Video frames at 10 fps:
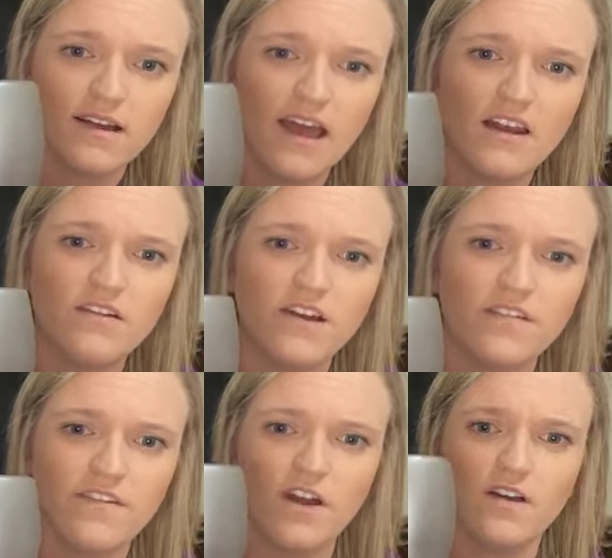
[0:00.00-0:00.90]
I don't know
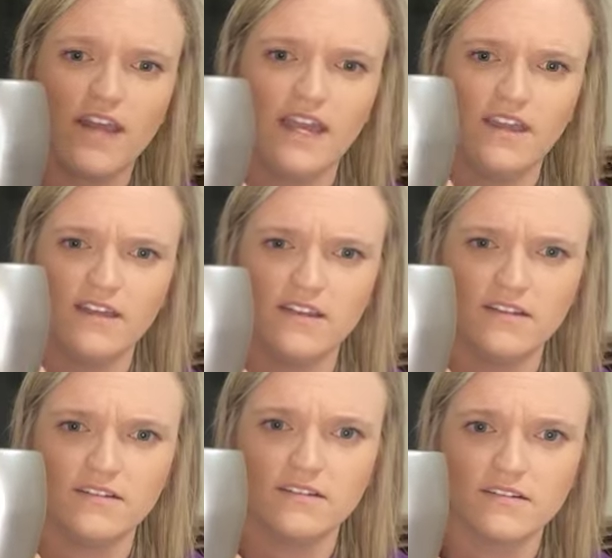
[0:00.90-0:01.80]
if y'all
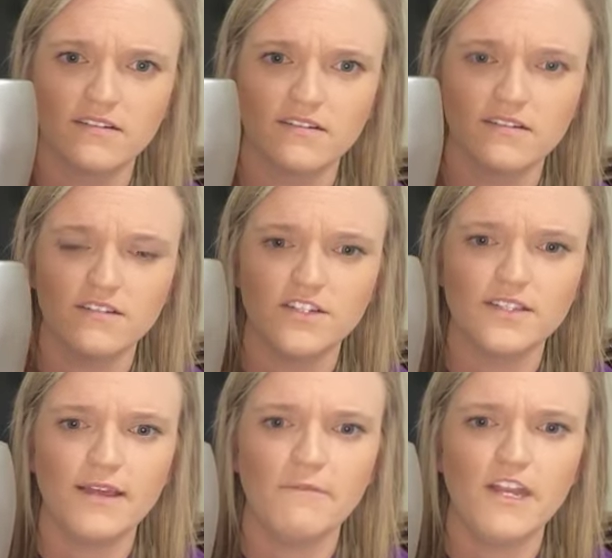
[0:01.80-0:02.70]
can.
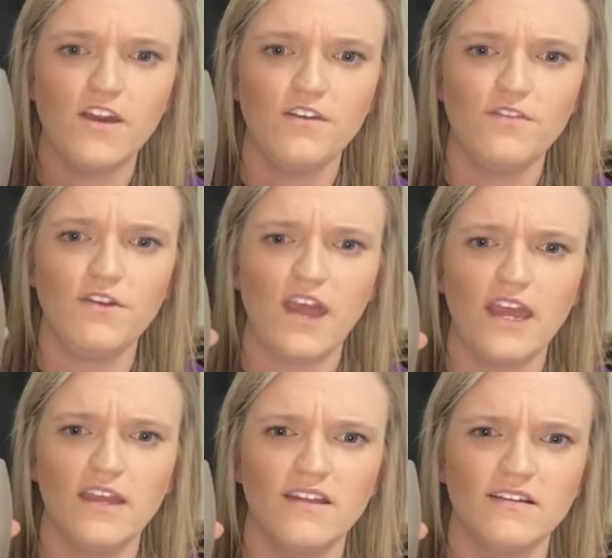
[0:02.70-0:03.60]
Just let me know if you
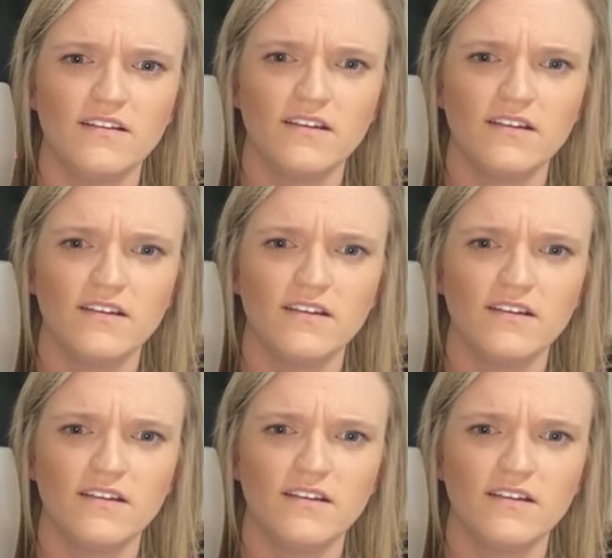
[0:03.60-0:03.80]
can.